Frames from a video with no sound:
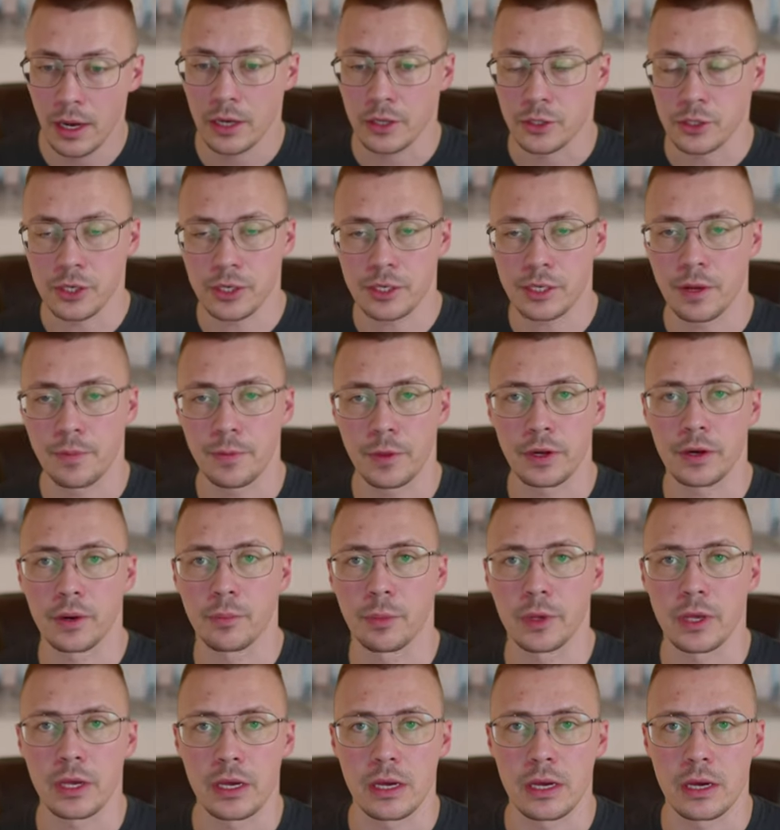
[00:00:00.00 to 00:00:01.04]
Just something to
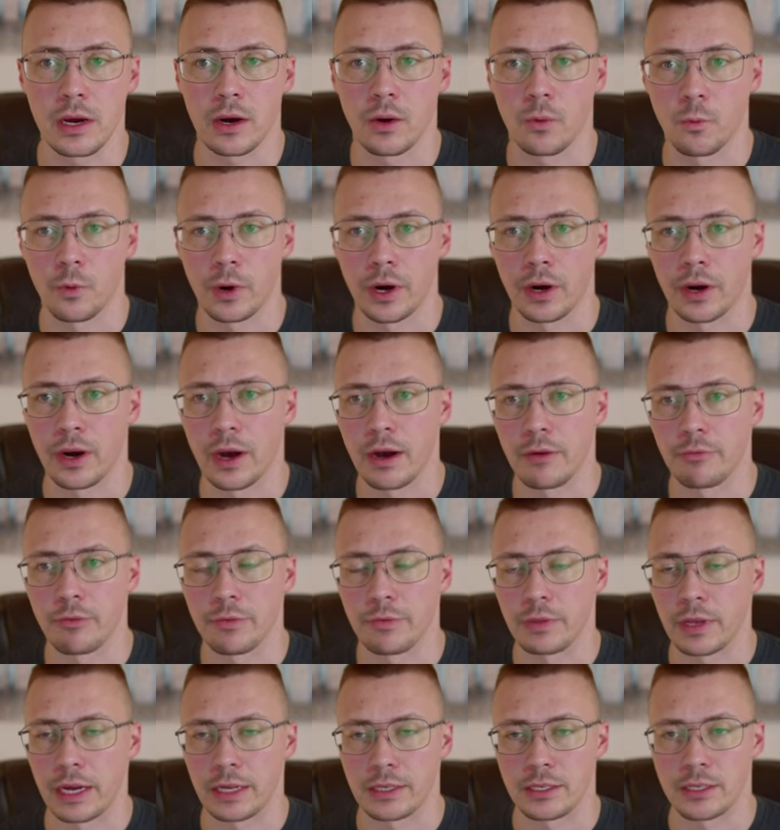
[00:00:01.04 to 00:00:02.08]
be aware of if
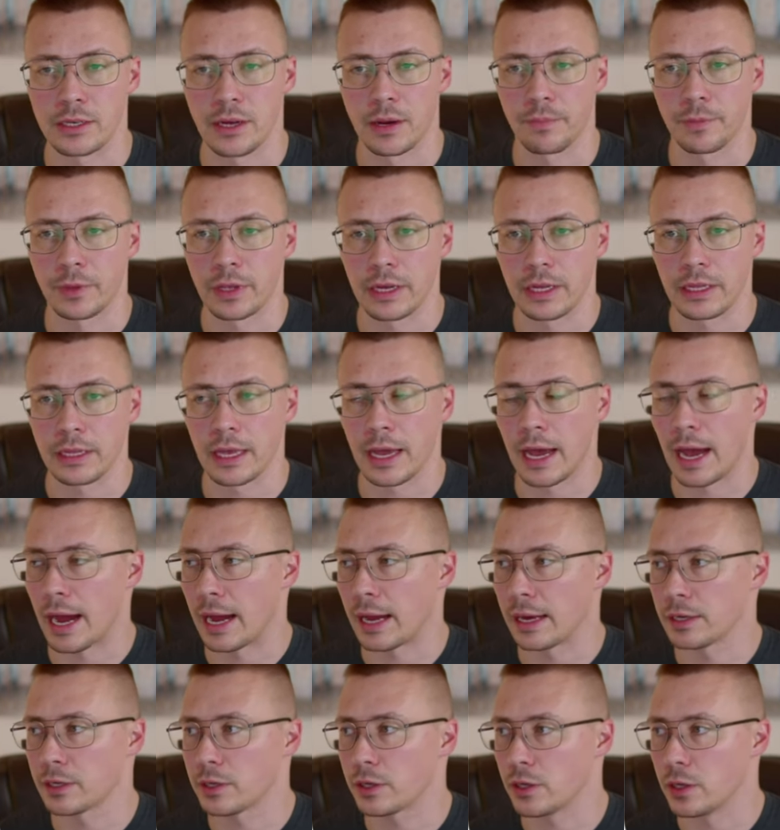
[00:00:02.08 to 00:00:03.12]
that's something
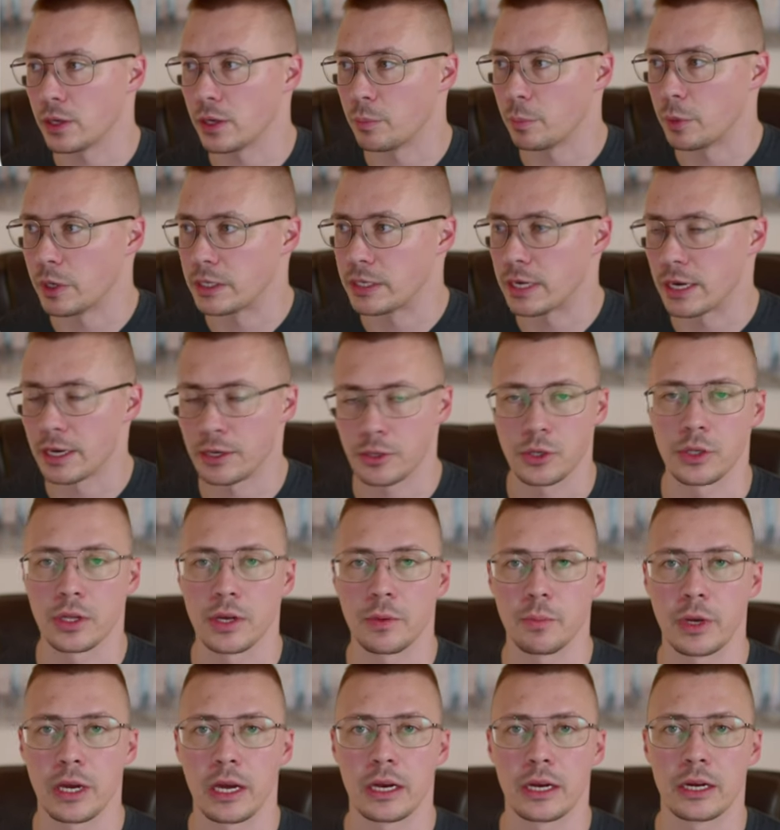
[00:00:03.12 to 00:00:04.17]
that could potentially
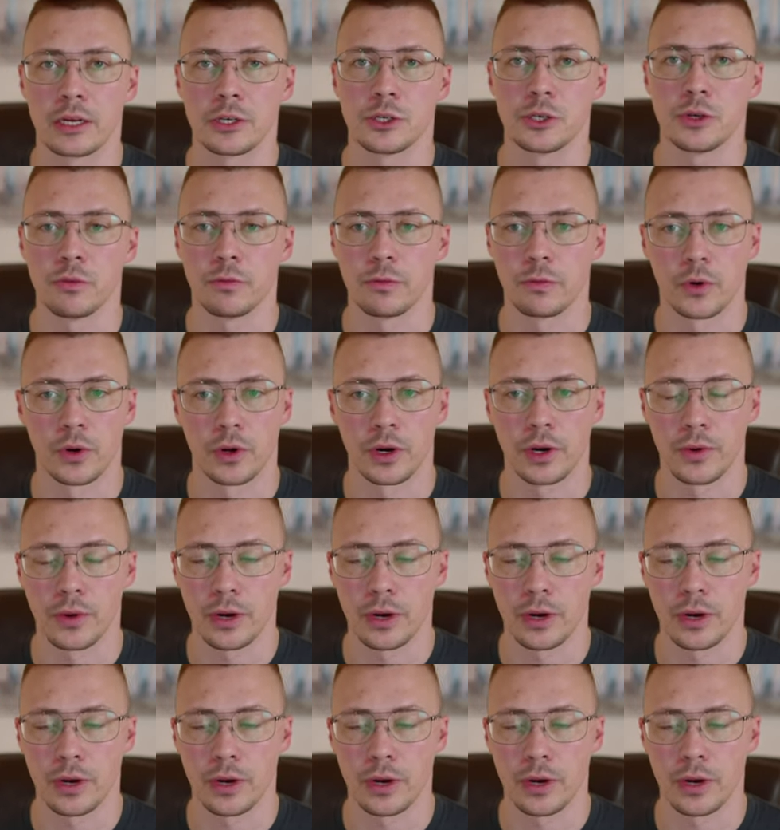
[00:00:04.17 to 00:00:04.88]
be an issue for you.